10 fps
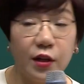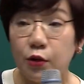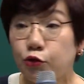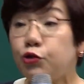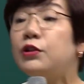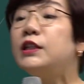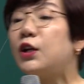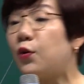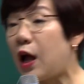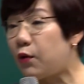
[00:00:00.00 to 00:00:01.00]
You will be
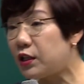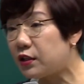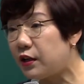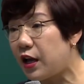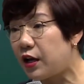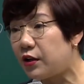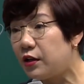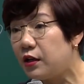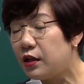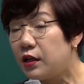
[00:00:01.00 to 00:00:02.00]
driving to your work.
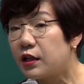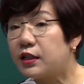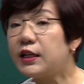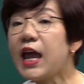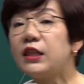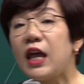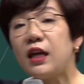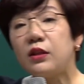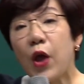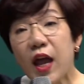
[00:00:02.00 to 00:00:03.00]
This is the
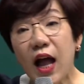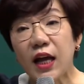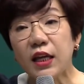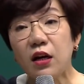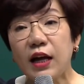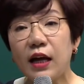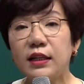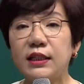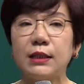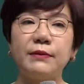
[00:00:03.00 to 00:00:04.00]
power of a habit
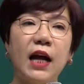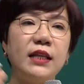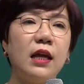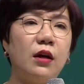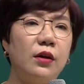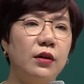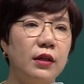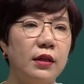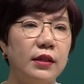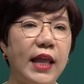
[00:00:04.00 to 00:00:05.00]
created by your
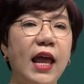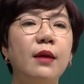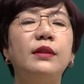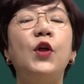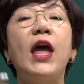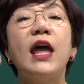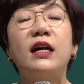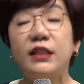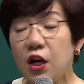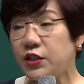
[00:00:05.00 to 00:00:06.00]
brain.
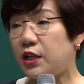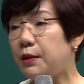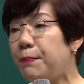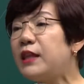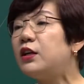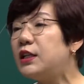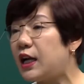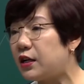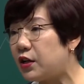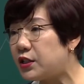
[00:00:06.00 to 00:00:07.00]
This is because of the
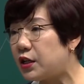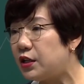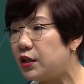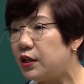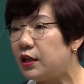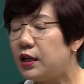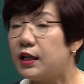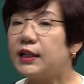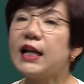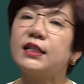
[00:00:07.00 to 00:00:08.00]
pattern drawn inside the
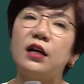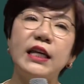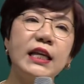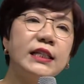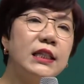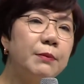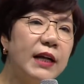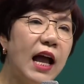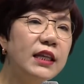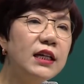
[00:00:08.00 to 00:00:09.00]
brain.
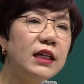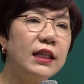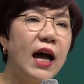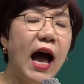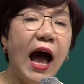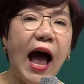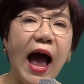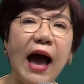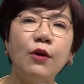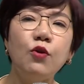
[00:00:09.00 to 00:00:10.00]
That is why habits don't
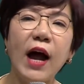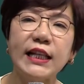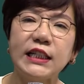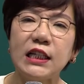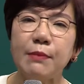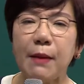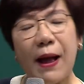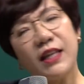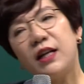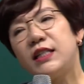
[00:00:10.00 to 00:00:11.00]
change
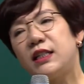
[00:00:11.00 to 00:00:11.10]
overnight.